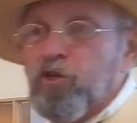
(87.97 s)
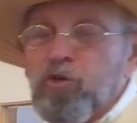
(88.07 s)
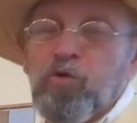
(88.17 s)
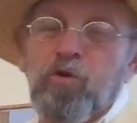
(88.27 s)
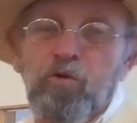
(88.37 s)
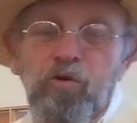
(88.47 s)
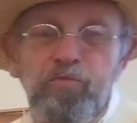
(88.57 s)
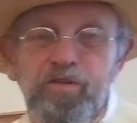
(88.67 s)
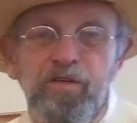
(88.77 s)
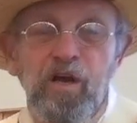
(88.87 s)
two
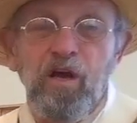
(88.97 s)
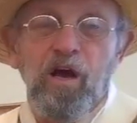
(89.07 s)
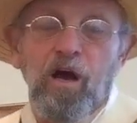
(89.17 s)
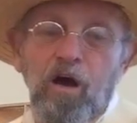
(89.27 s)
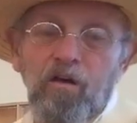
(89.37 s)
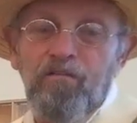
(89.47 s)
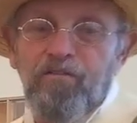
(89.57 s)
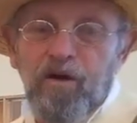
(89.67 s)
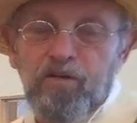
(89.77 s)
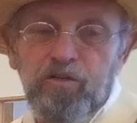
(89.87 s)
groups
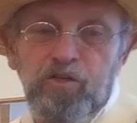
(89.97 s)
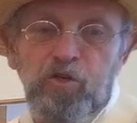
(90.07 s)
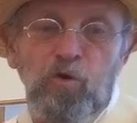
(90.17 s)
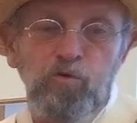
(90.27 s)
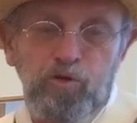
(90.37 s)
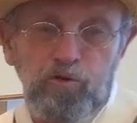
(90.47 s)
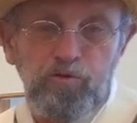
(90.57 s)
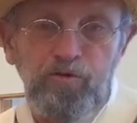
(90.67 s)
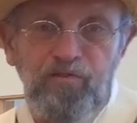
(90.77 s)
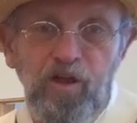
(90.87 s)
of
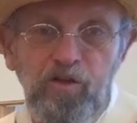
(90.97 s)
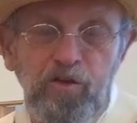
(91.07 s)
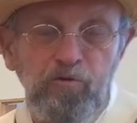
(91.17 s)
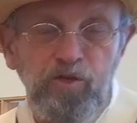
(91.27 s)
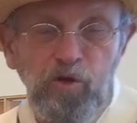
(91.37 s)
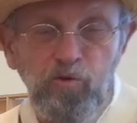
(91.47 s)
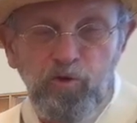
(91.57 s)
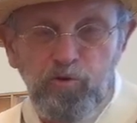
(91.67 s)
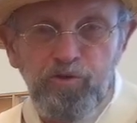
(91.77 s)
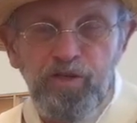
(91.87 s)
soldiers, volunteer
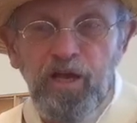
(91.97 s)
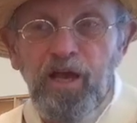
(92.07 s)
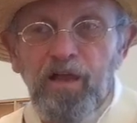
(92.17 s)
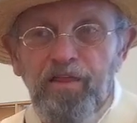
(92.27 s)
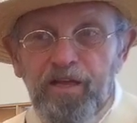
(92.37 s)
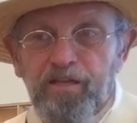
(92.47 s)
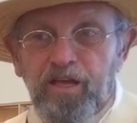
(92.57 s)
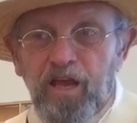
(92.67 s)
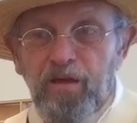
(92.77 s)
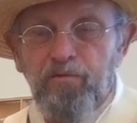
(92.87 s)
soldiers, that
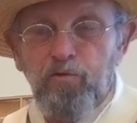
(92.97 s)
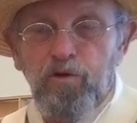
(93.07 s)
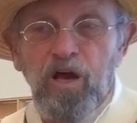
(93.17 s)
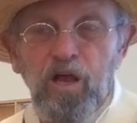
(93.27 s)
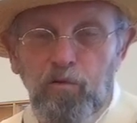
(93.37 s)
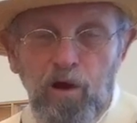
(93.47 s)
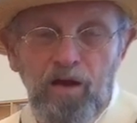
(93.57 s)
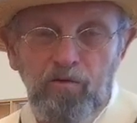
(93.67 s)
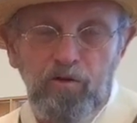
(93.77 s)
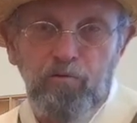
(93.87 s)
came through
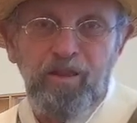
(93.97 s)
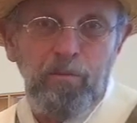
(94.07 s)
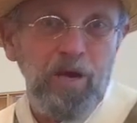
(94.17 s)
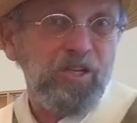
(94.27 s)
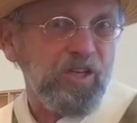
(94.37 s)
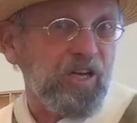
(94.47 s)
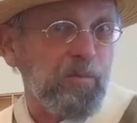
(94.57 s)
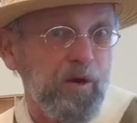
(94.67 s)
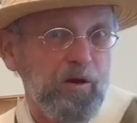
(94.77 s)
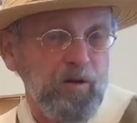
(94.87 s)
Colorado during the
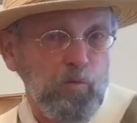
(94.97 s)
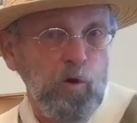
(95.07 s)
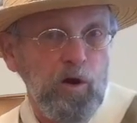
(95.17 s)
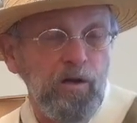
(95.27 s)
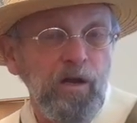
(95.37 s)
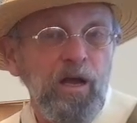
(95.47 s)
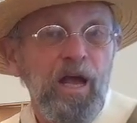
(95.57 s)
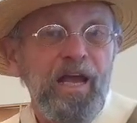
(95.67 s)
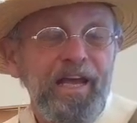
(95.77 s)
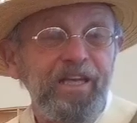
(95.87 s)
Mexican-American War.
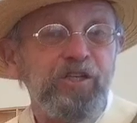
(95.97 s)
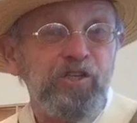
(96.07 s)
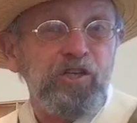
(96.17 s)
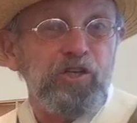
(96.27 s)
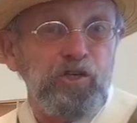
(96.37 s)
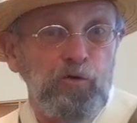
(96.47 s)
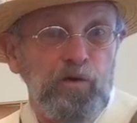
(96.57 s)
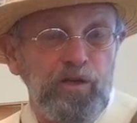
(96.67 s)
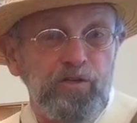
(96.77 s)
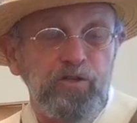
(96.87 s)
Each of these
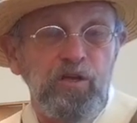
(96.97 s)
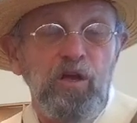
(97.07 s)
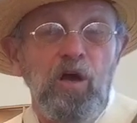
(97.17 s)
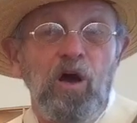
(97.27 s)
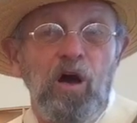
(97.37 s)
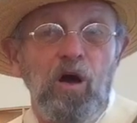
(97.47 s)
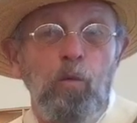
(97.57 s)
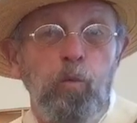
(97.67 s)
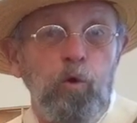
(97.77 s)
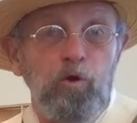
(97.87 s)
units
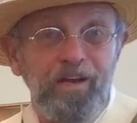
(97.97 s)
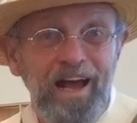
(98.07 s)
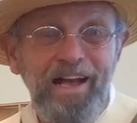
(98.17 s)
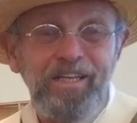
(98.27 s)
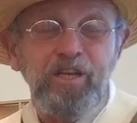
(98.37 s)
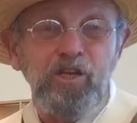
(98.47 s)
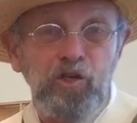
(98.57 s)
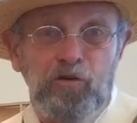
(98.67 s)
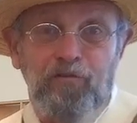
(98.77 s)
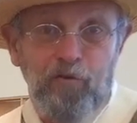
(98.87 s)
were not
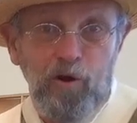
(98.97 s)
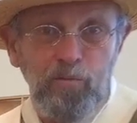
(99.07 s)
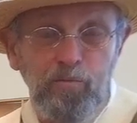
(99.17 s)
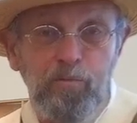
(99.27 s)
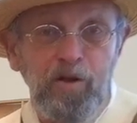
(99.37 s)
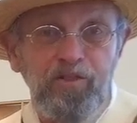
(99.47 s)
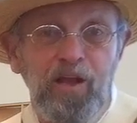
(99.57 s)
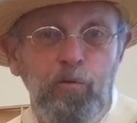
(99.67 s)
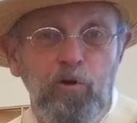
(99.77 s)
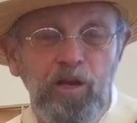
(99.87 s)
uniform, but
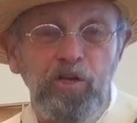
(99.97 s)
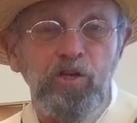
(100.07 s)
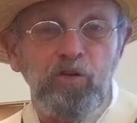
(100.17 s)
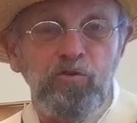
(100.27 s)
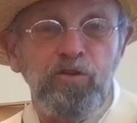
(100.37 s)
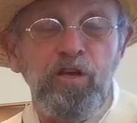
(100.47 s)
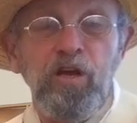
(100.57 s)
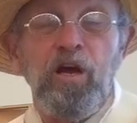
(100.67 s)
they were issued